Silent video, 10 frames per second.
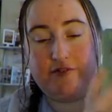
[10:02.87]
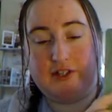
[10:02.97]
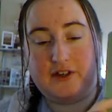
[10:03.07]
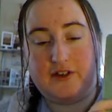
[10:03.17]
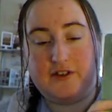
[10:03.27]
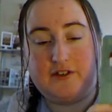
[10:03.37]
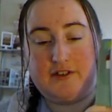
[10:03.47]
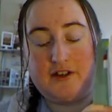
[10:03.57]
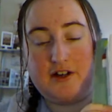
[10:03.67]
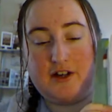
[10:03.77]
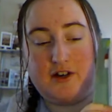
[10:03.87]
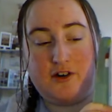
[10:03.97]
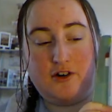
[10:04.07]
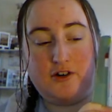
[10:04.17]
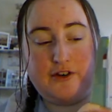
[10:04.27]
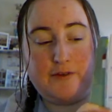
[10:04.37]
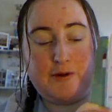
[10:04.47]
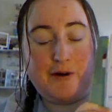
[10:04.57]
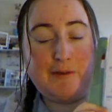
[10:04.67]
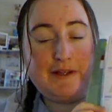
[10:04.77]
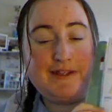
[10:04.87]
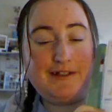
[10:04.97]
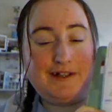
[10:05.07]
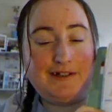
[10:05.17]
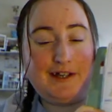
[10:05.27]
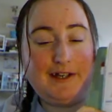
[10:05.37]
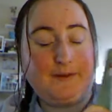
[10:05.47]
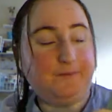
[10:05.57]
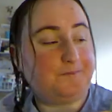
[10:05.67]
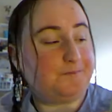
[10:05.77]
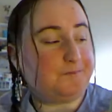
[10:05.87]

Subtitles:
videos on probably Sunday.